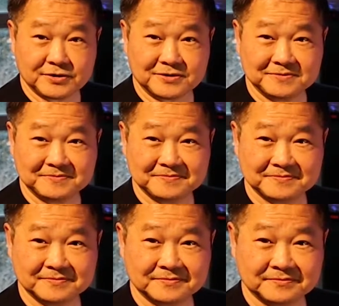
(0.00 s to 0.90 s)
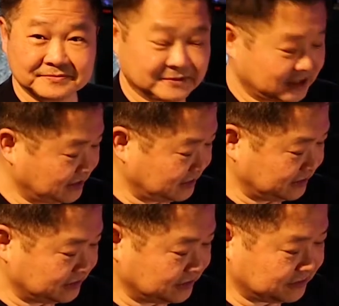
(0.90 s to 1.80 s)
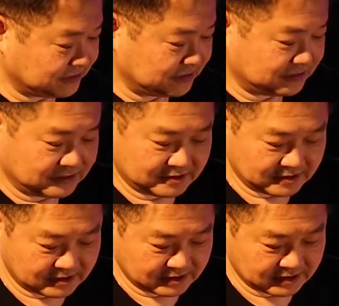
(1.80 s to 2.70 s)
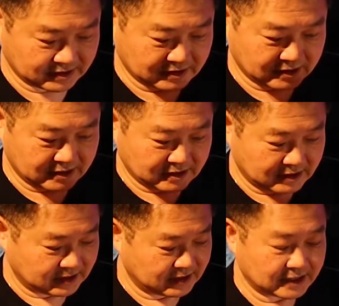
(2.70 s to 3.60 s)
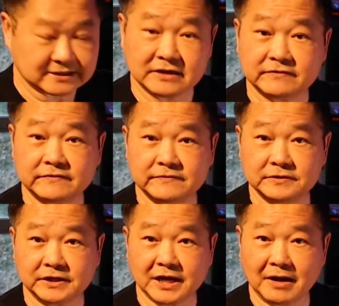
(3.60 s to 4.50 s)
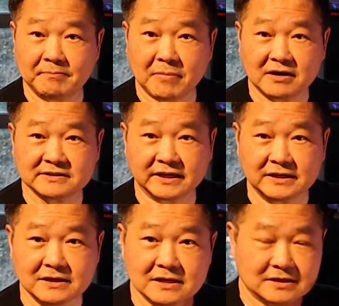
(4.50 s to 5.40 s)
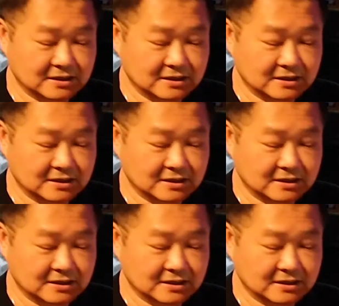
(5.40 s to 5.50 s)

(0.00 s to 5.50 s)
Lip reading: cool. So that's it for the unboxing.